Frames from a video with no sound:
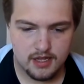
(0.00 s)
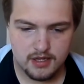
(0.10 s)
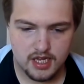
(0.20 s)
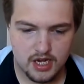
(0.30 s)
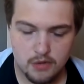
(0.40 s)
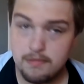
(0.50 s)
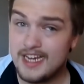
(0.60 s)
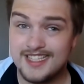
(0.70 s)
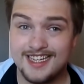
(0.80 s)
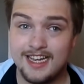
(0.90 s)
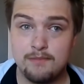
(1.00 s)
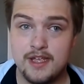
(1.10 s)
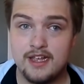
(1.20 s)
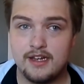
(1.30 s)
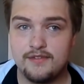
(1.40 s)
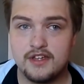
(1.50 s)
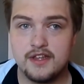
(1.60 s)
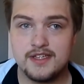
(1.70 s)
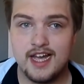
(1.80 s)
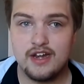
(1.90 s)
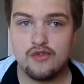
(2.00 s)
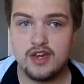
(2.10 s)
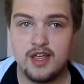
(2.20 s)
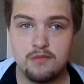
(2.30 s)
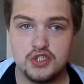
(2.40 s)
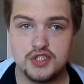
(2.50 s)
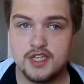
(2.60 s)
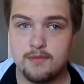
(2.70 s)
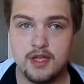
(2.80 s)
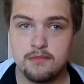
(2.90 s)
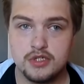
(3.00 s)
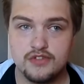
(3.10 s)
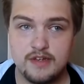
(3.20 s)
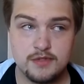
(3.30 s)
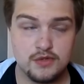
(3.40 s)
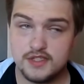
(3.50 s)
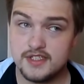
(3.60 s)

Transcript: you know, basically being left at the diner and him just skipping a bunch of episodes.